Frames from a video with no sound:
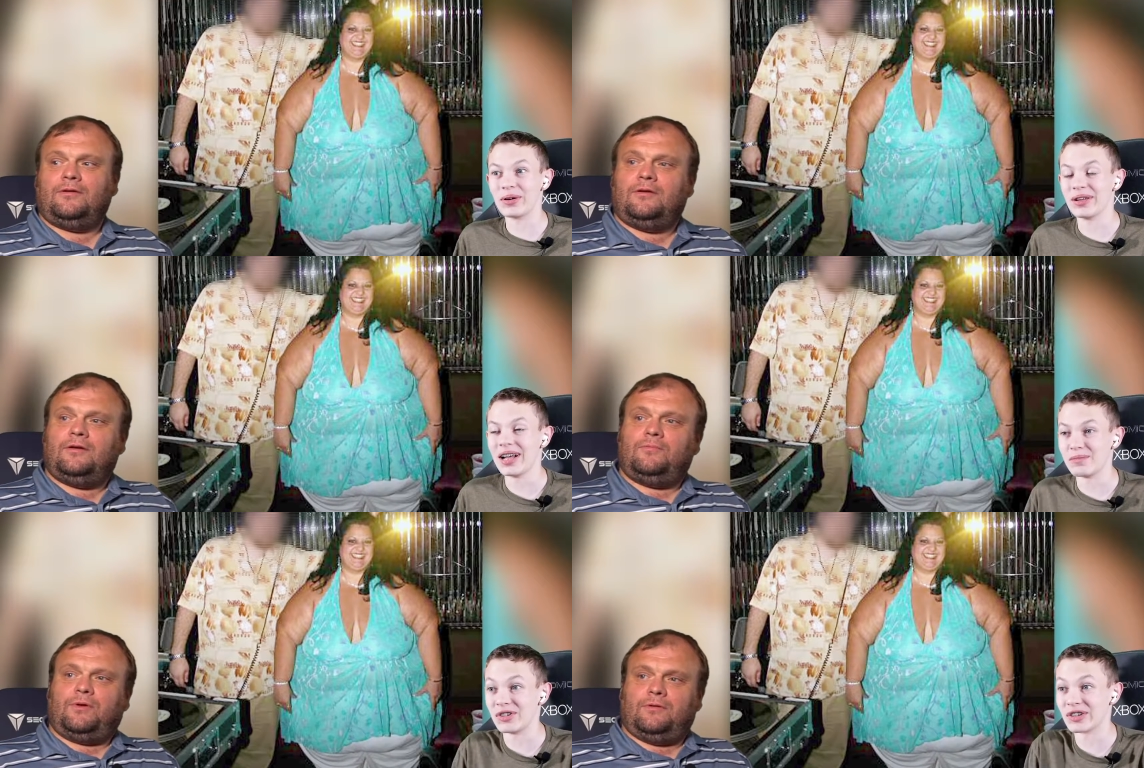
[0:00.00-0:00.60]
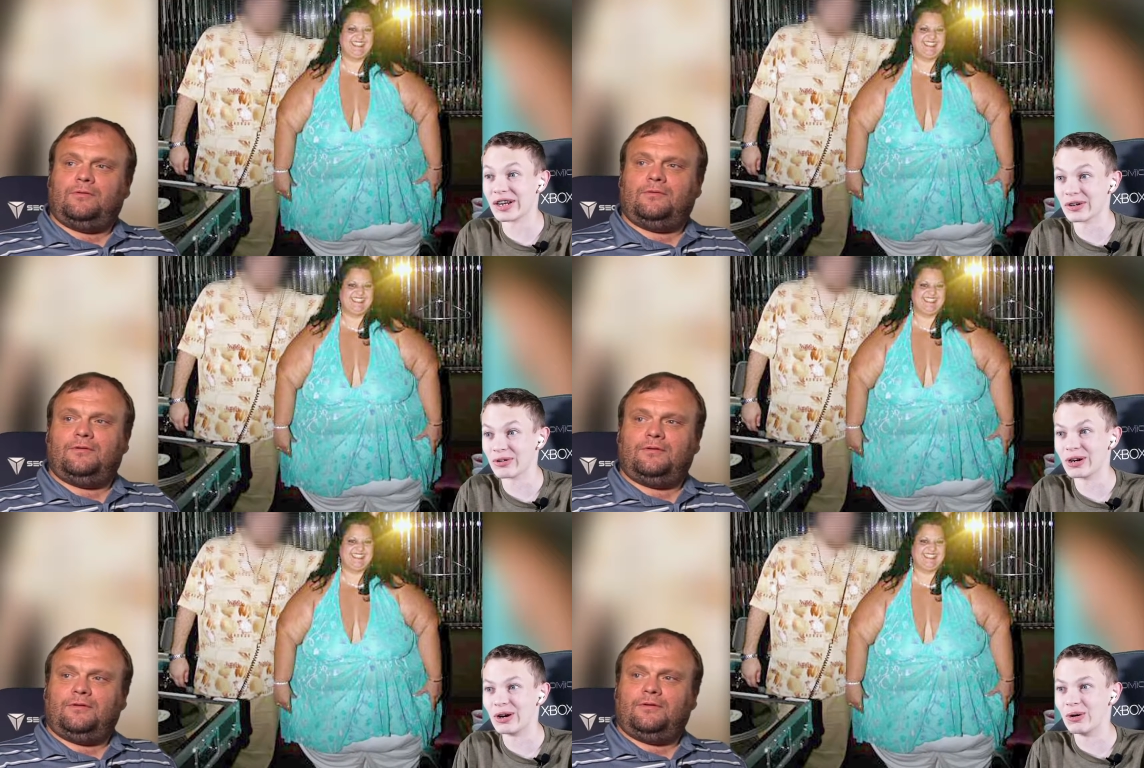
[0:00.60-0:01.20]
Speaker 1: I'm a
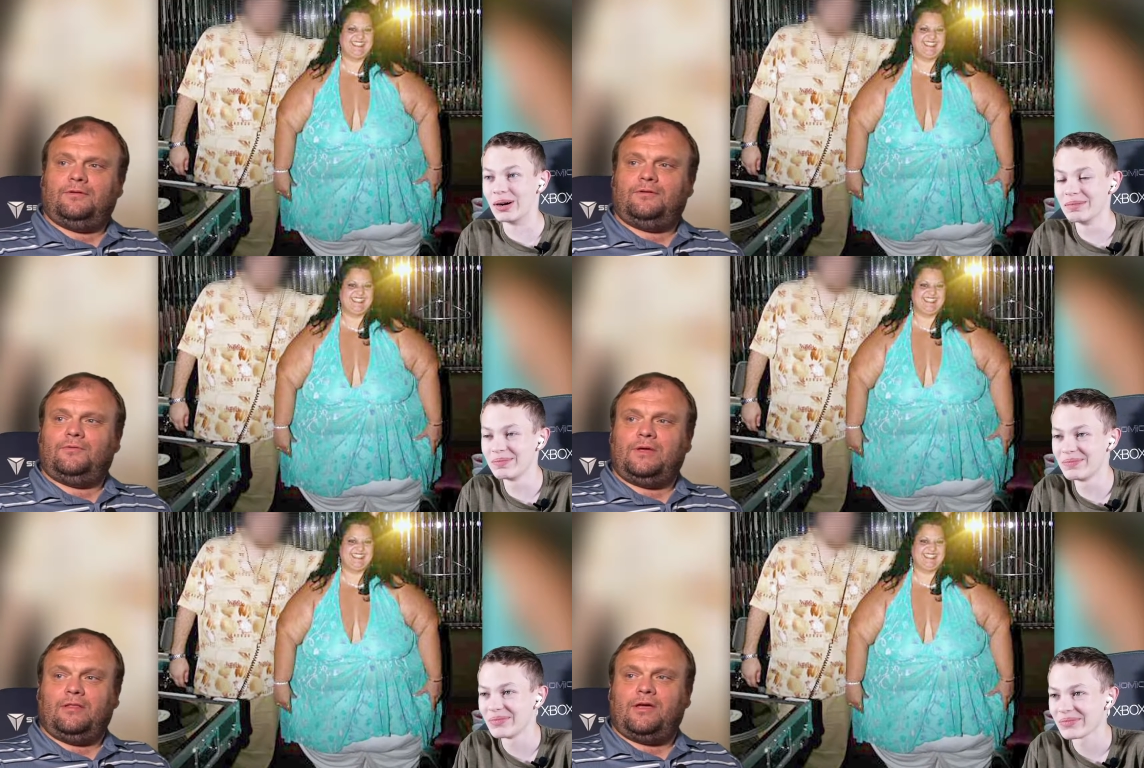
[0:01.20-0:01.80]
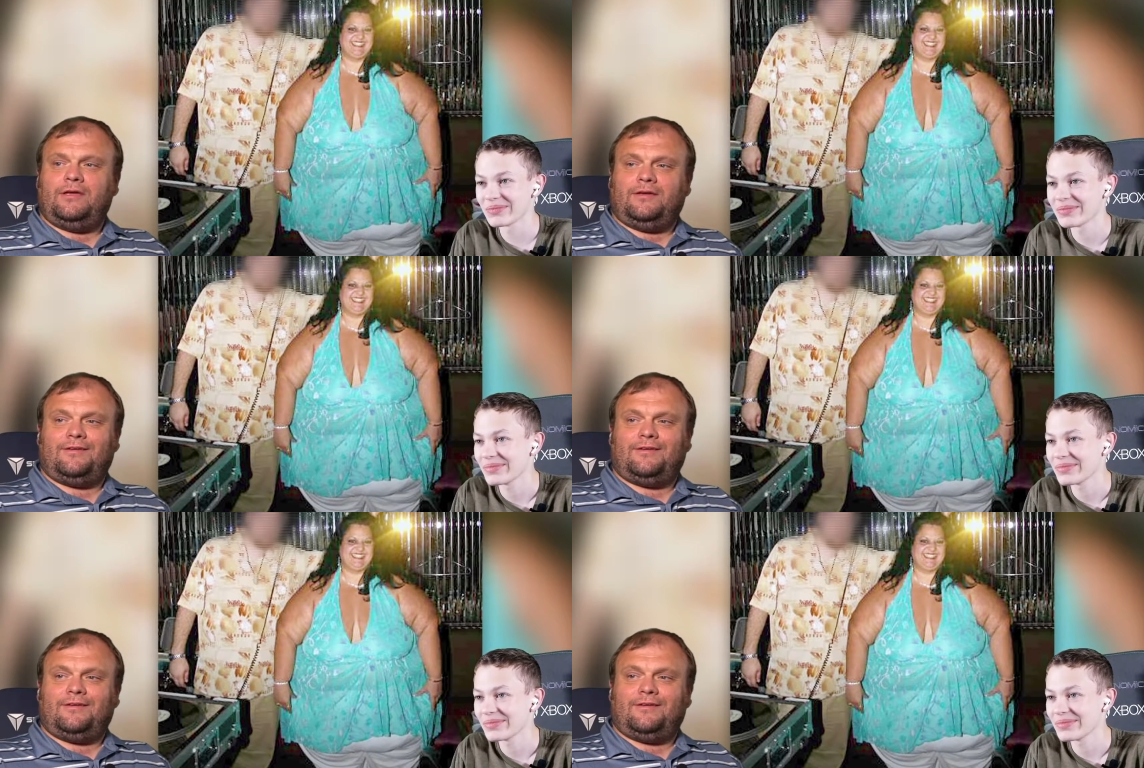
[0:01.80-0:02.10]
scarecrow. We like,